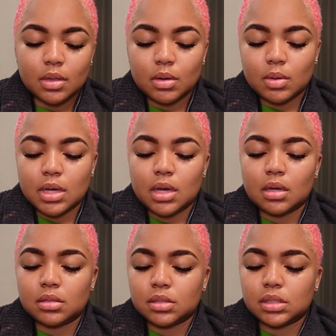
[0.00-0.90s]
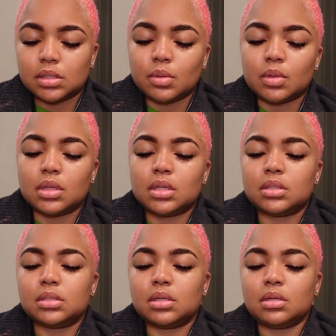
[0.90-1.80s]
okay, so
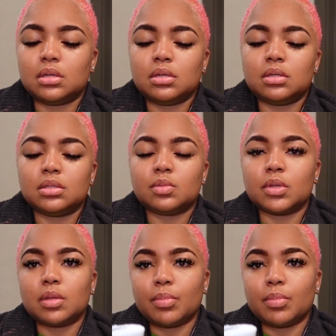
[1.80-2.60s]
this is what the